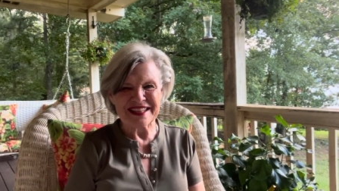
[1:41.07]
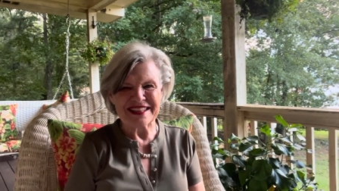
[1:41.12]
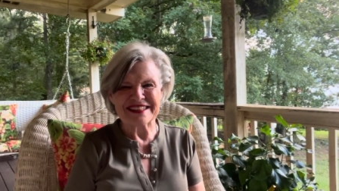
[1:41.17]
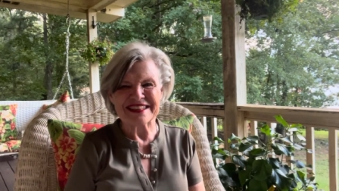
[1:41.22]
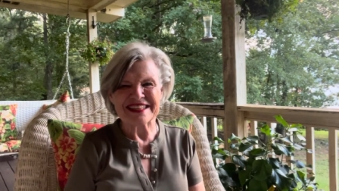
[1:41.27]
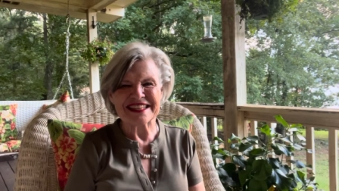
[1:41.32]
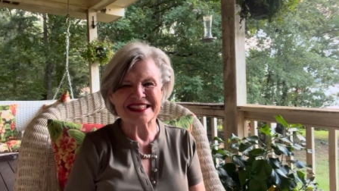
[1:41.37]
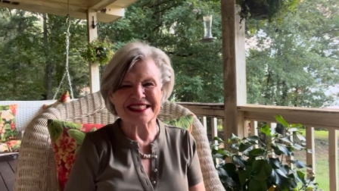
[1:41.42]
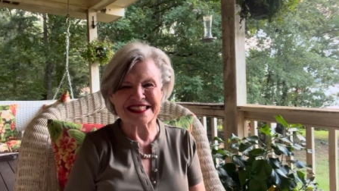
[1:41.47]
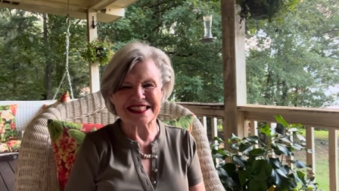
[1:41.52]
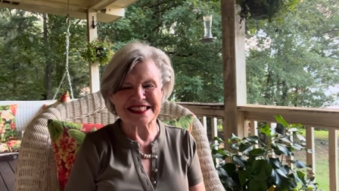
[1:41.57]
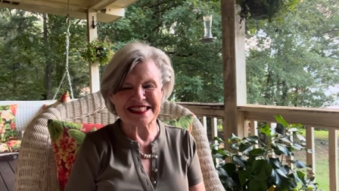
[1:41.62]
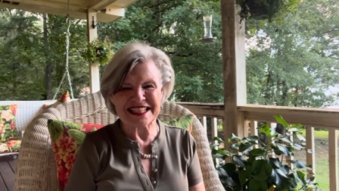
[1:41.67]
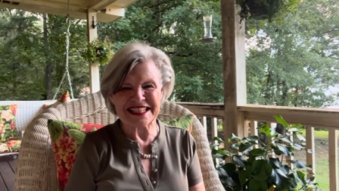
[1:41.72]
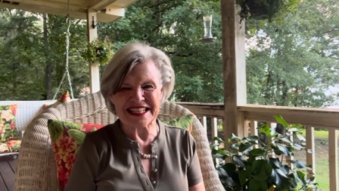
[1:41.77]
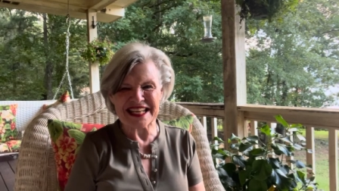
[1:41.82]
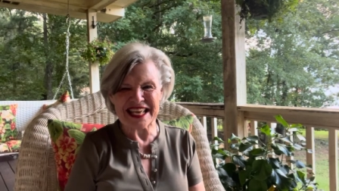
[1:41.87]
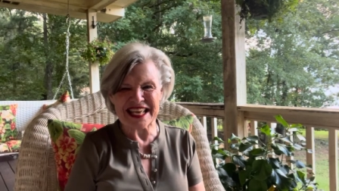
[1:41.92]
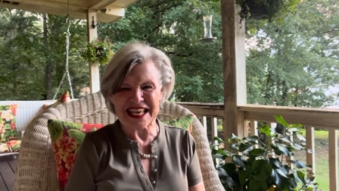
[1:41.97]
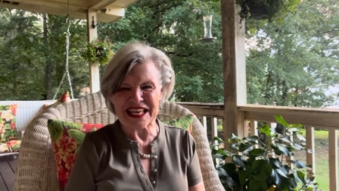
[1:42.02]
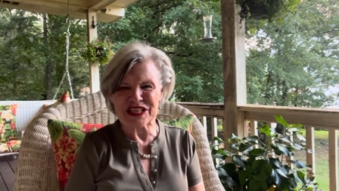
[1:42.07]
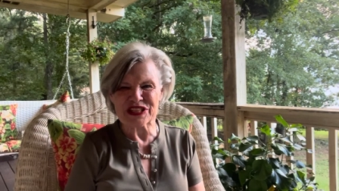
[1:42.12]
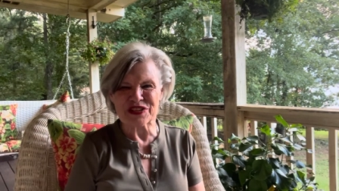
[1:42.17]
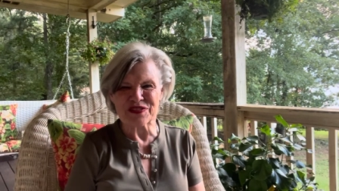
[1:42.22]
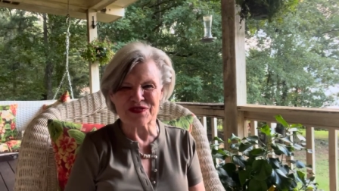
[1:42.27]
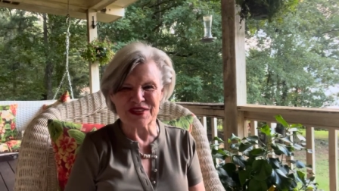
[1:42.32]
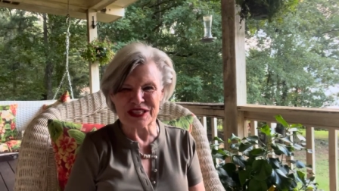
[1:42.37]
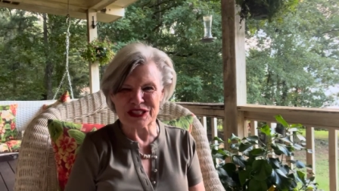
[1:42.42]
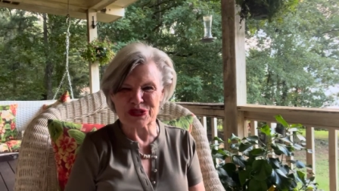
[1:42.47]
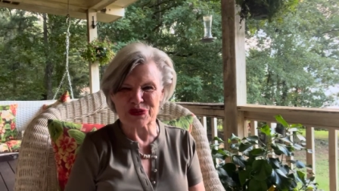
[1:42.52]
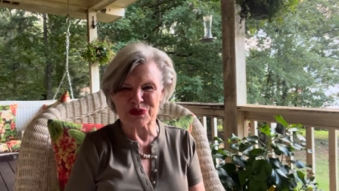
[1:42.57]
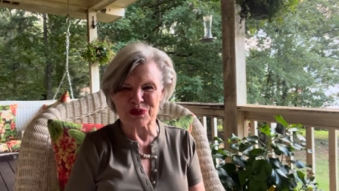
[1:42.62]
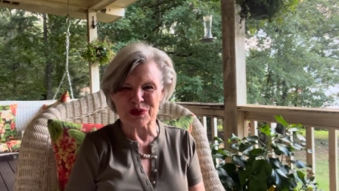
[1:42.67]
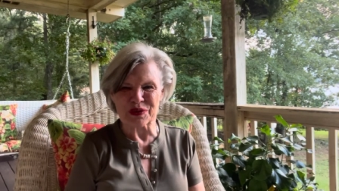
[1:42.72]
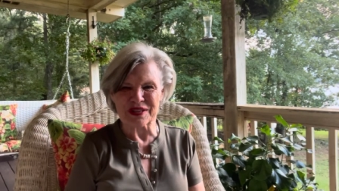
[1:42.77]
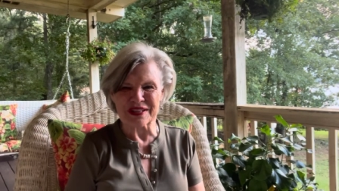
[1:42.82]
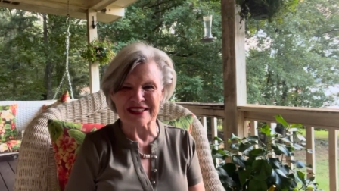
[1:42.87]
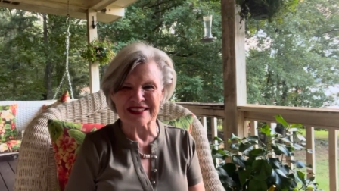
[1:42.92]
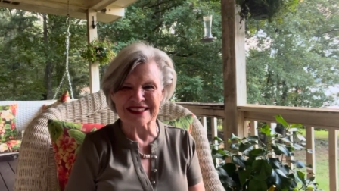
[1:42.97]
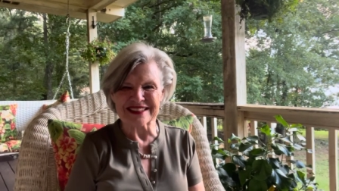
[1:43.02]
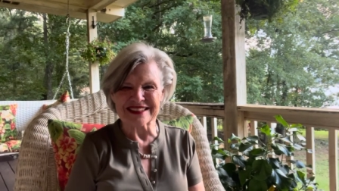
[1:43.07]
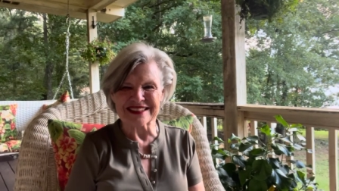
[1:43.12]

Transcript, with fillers: This is an individual